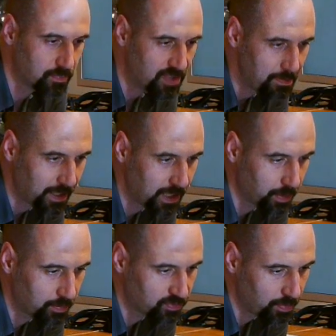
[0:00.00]
Typically,
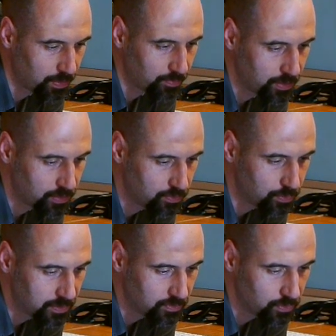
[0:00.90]
what you
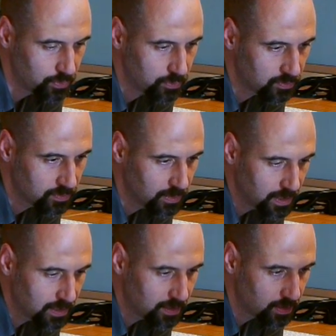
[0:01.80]
do is you
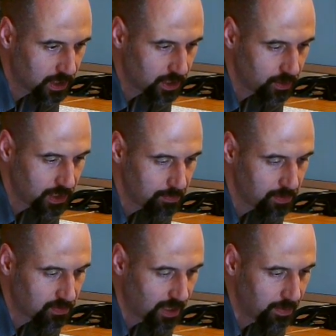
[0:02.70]

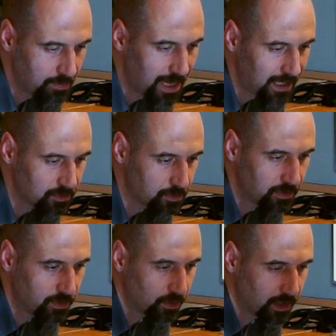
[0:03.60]
keep the tau in balance
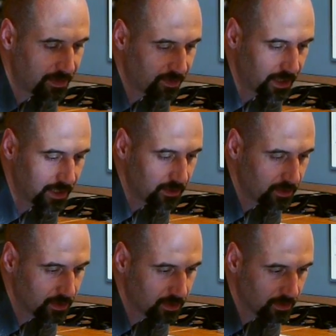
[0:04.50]
with your left hand,
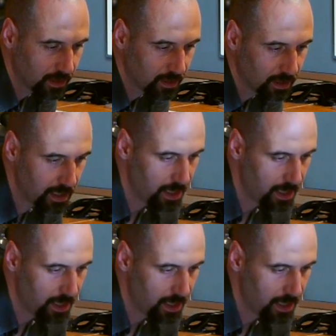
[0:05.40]
right?